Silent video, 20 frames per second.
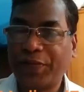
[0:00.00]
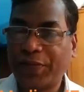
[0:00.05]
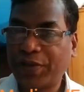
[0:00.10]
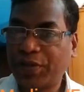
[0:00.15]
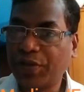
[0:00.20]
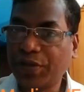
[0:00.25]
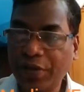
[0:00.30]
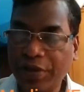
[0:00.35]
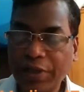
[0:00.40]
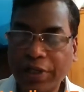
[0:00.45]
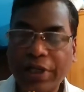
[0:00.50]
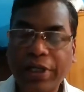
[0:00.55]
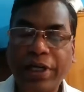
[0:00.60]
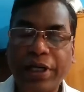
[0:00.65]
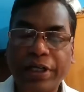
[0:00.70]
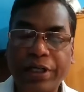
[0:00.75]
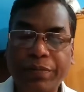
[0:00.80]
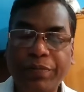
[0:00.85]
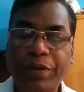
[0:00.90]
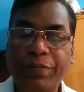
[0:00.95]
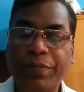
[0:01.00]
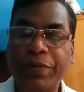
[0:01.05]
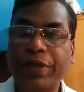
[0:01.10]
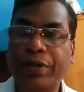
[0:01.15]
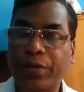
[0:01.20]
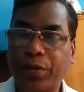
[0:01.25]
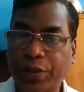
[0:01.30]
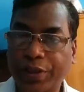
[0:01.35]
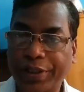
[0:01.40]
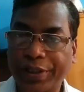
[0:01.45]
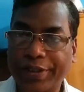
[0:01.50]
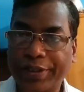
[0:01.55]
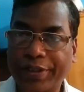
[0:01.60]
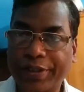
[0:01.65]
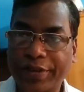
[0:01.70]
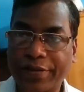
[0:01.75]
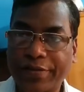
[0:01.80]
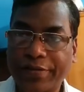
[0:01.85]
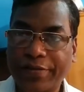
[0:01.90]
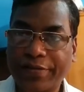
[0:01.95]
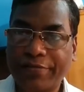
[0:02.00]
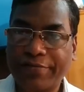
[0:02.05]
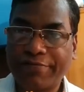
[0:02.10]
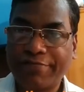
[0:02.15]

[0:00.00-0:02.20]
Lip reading: So remember all these things.